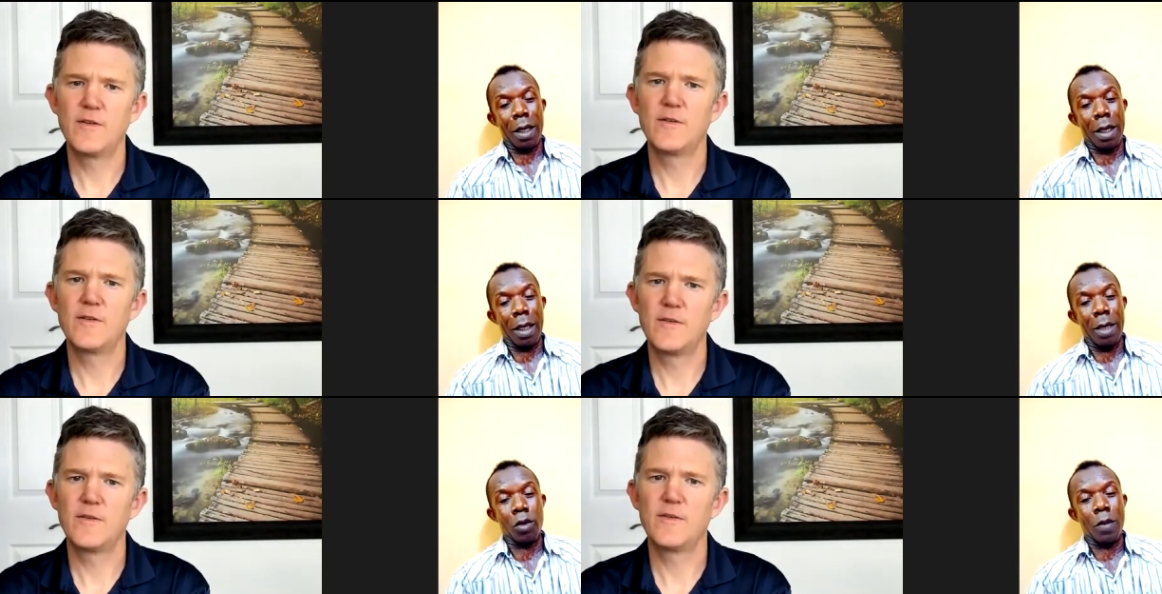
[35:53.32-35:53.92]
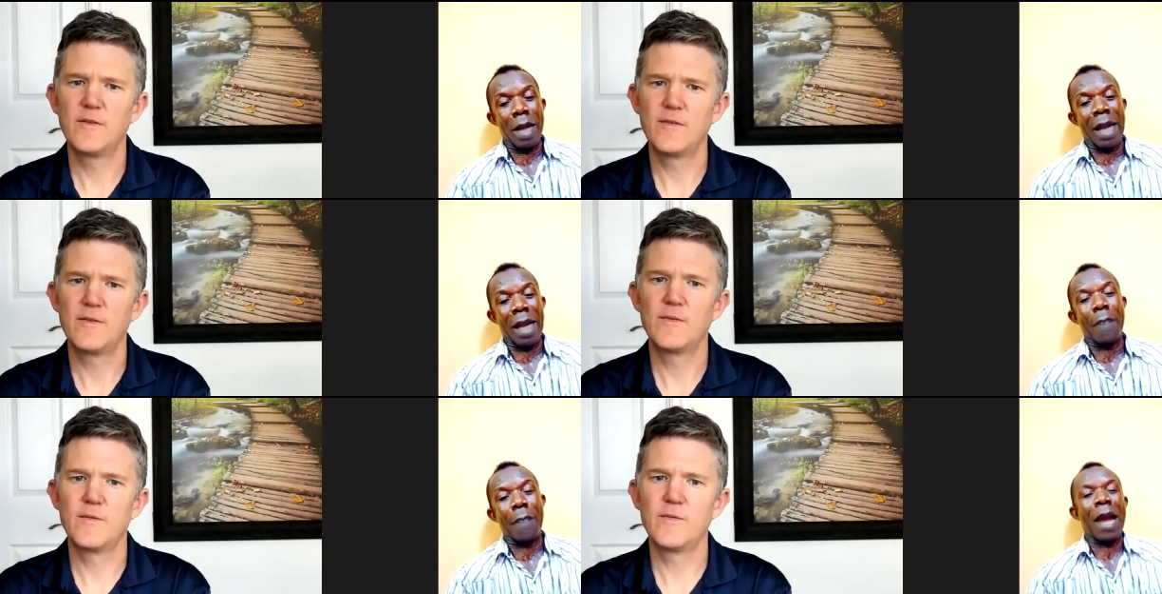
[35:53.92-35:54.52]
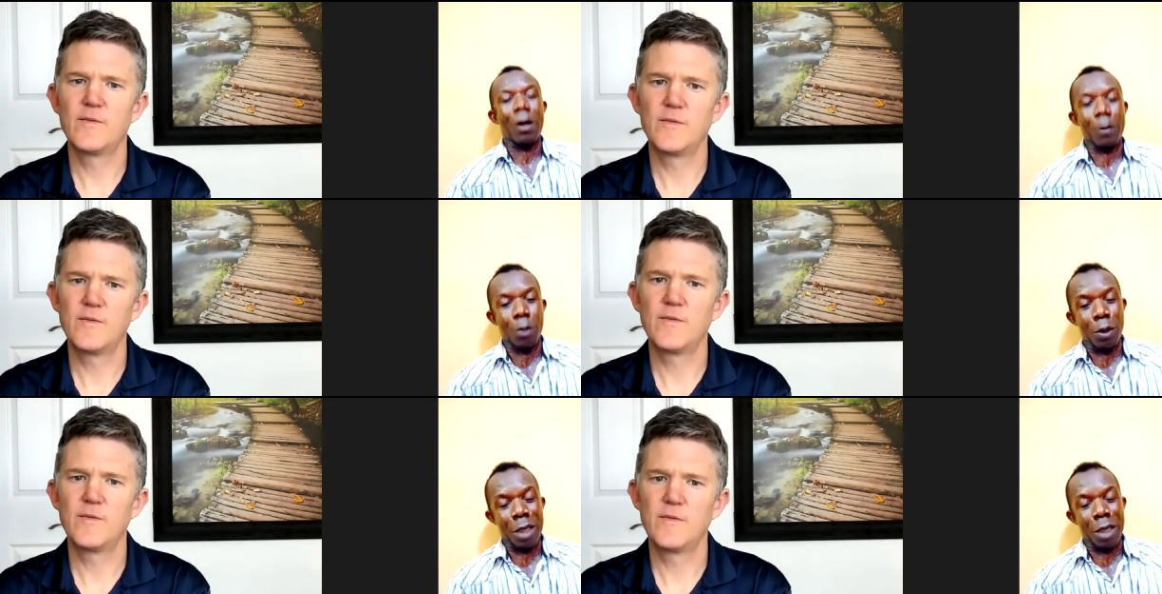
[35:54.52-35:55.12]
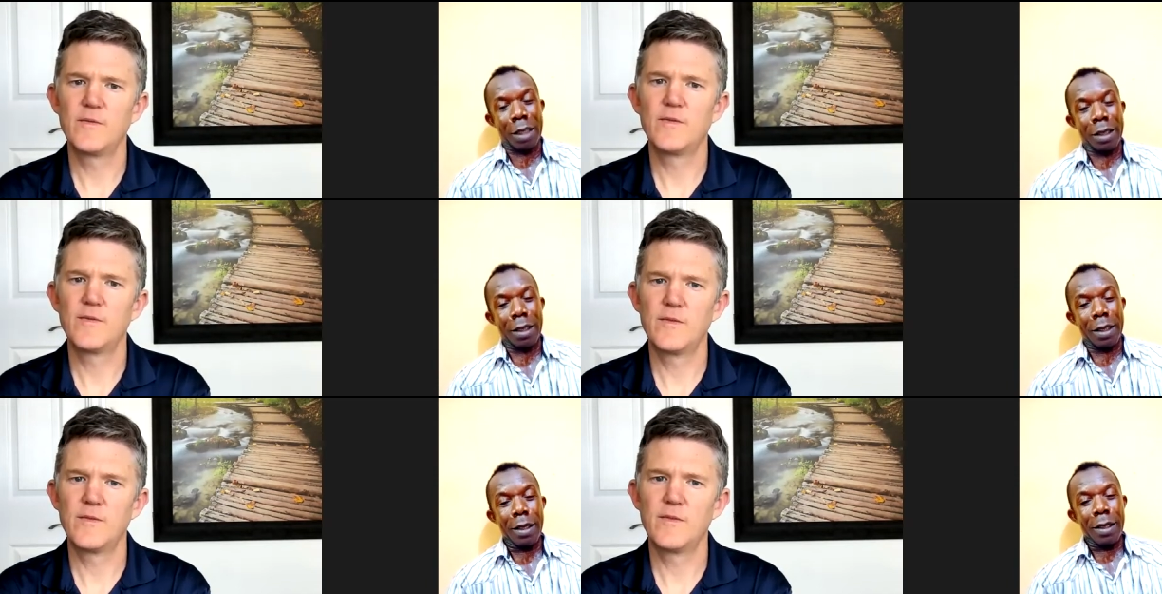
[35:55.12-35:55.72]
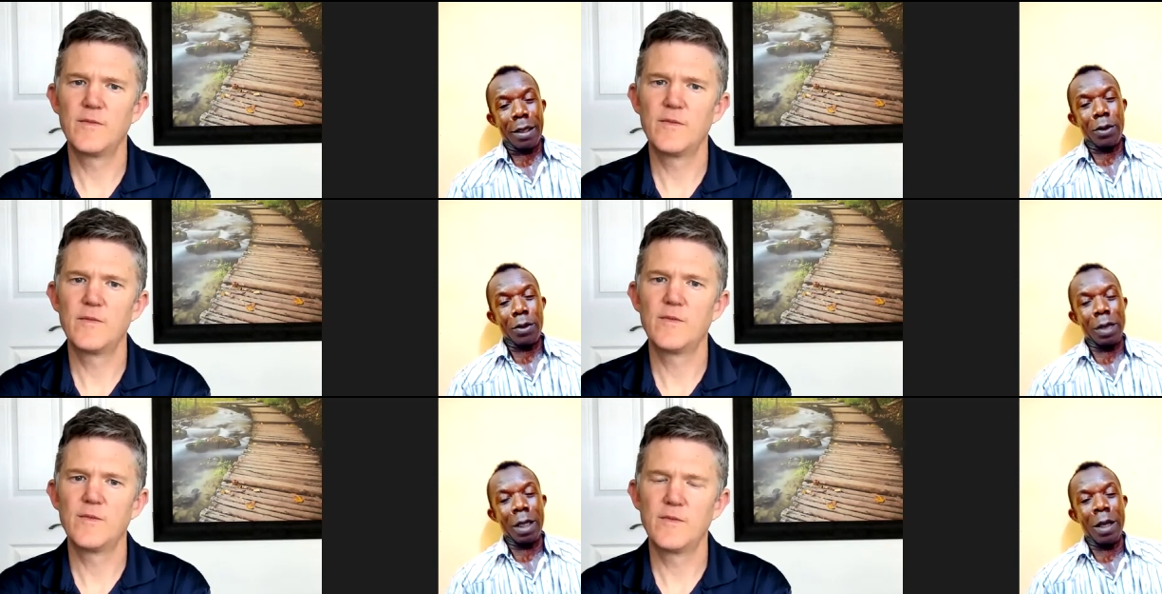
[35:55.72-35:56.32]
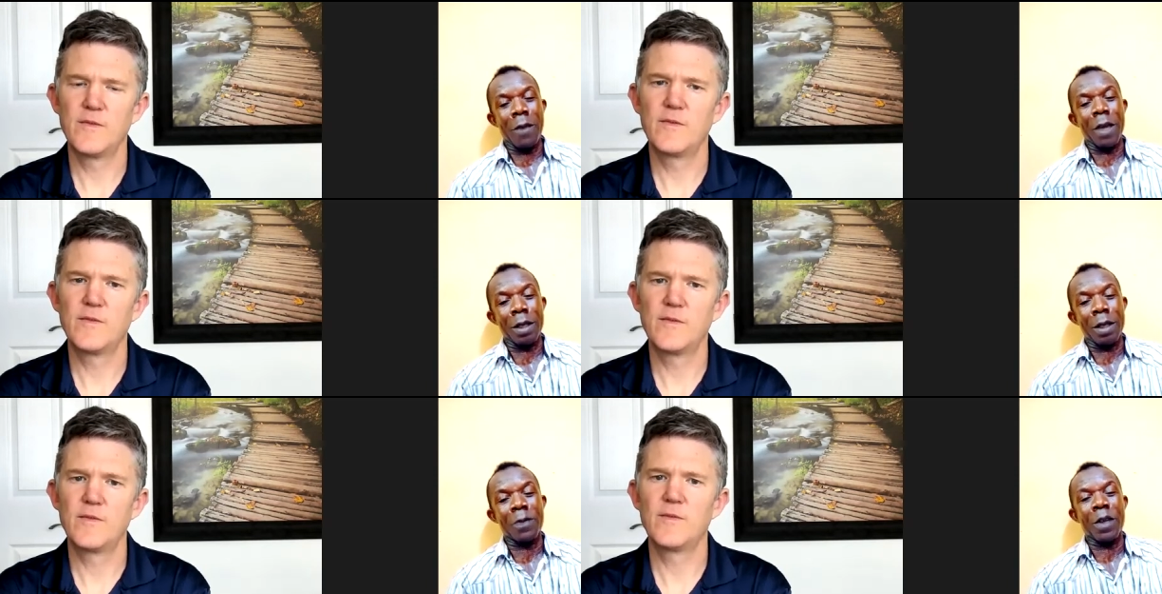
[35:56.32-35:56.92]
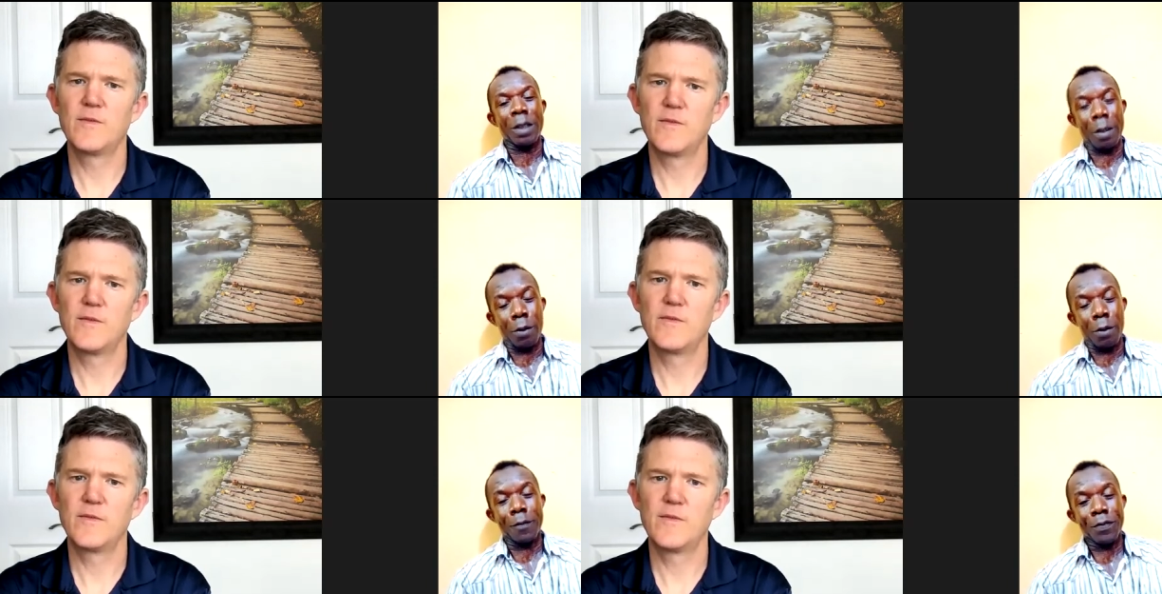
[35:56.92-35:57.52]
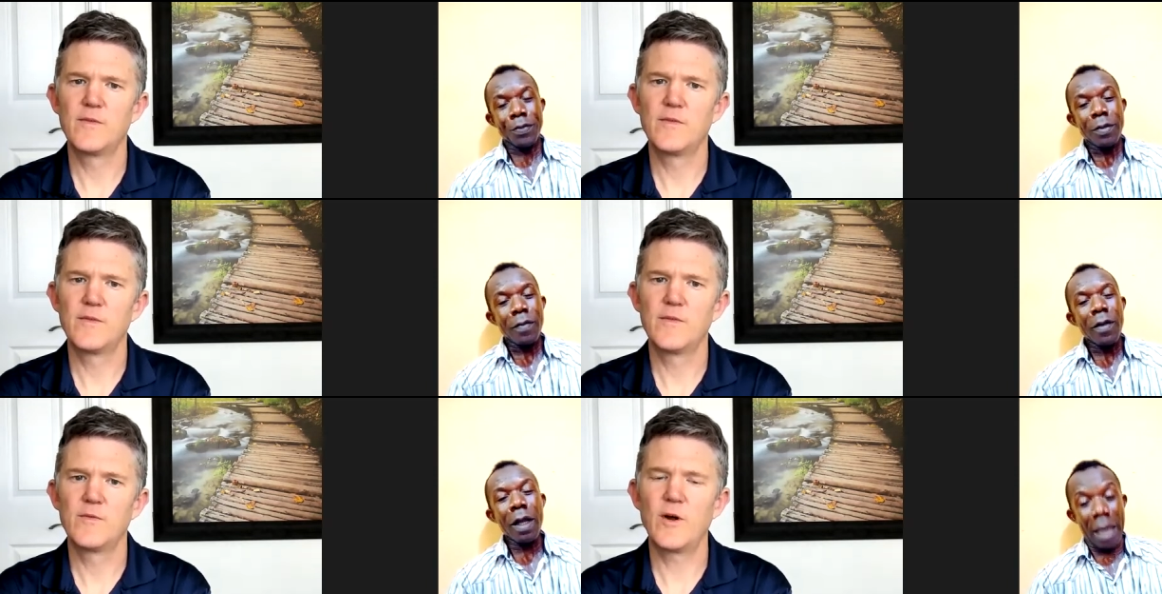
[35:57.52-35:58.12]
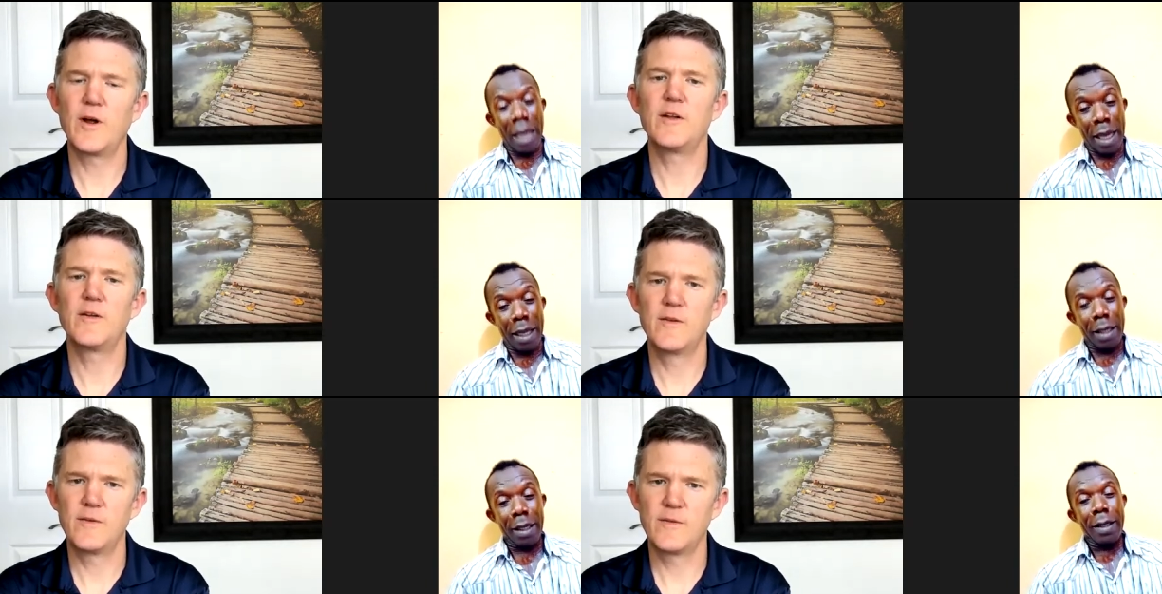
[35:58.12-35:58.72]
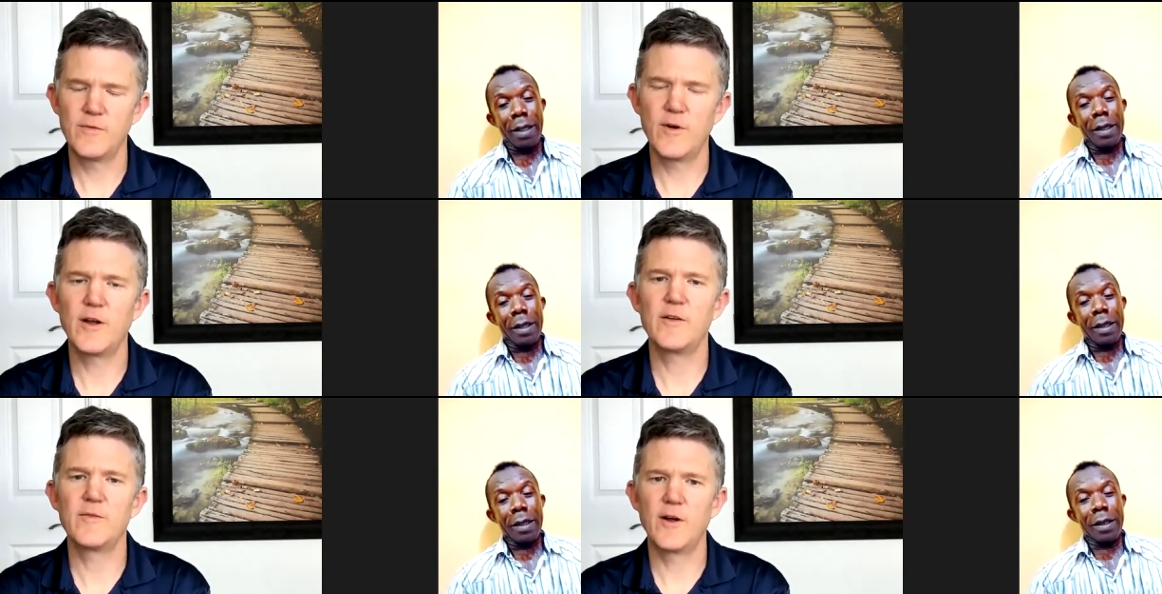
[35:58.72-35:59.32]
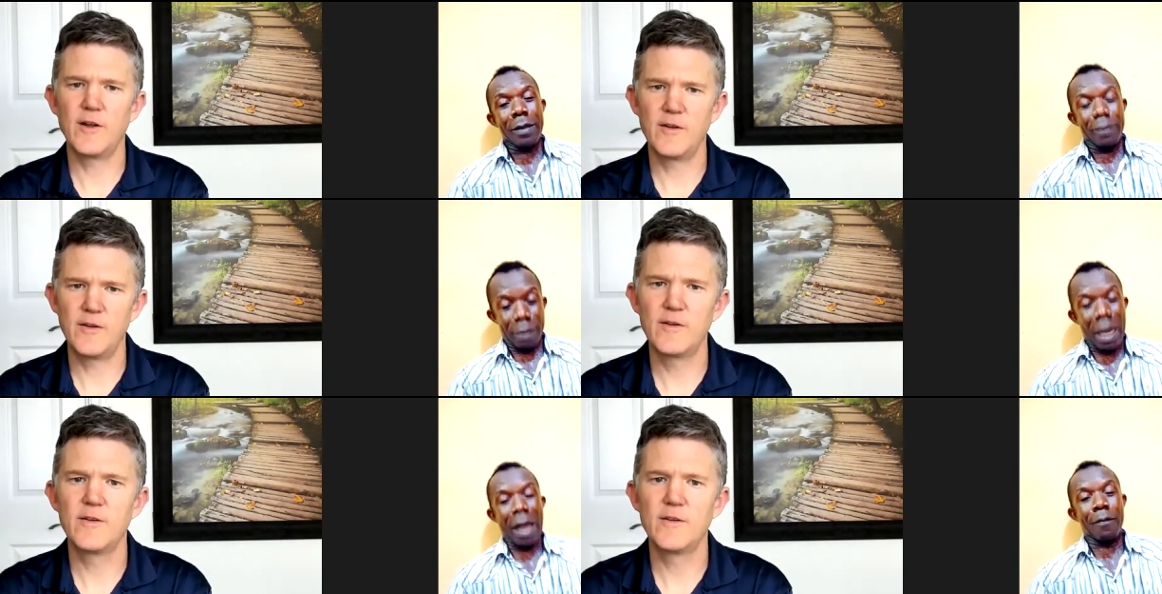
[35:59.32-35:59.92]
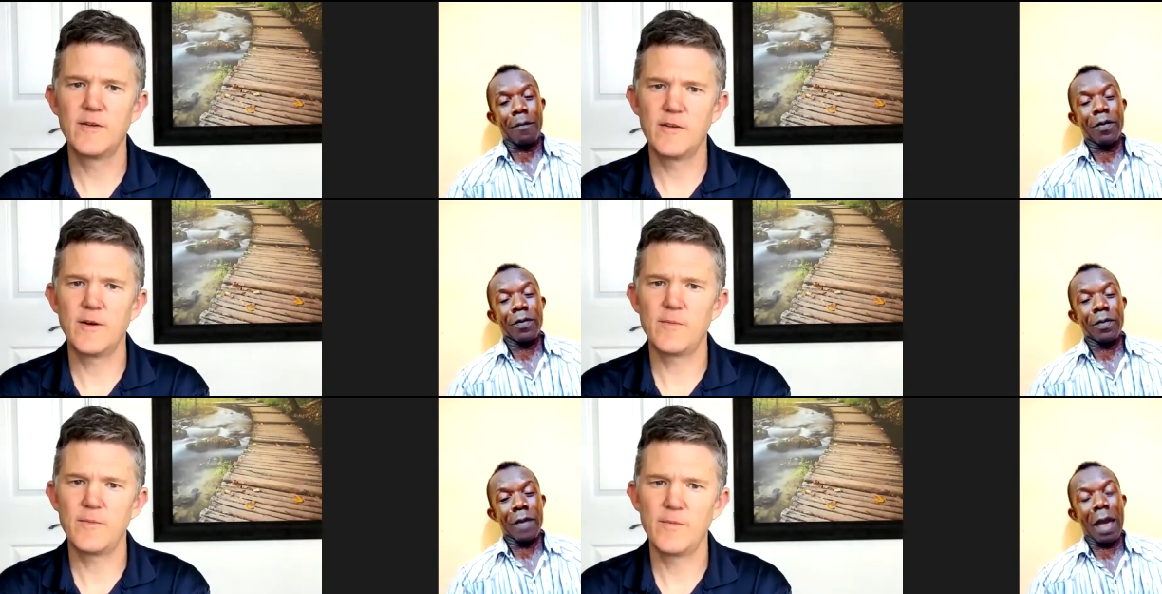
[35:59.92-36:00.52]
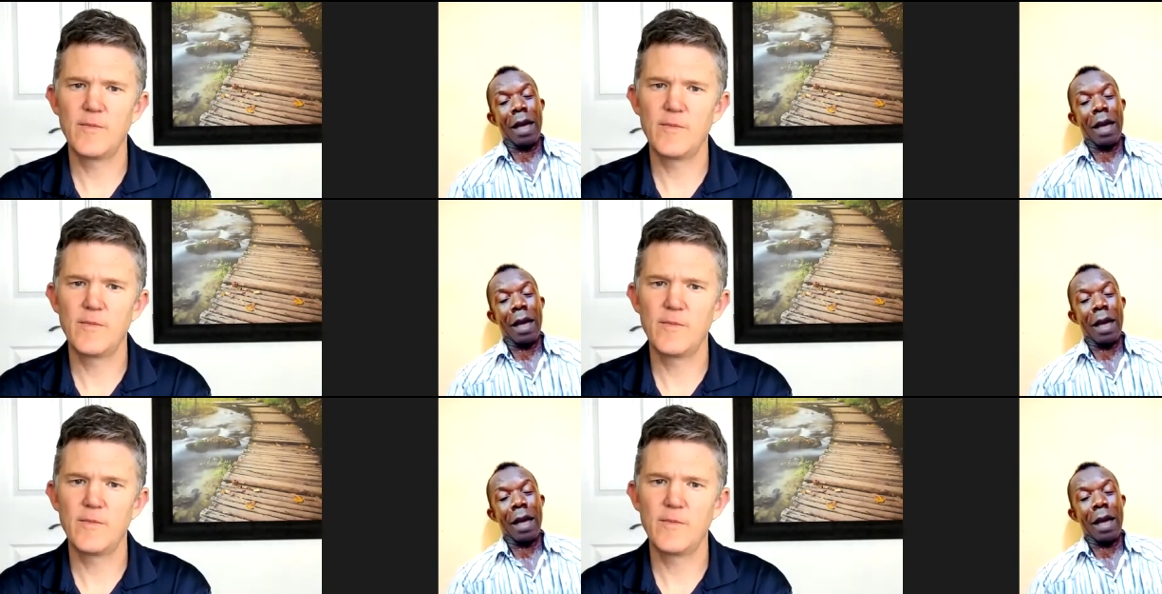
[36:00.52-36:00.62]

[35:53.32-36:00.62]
Speaker 1: it will be like a pilot project to see if it's feasible. Yeah. Right.
Speaker 2: Right. Right. Yeah.
Speaker 1: Yeah. Yeah.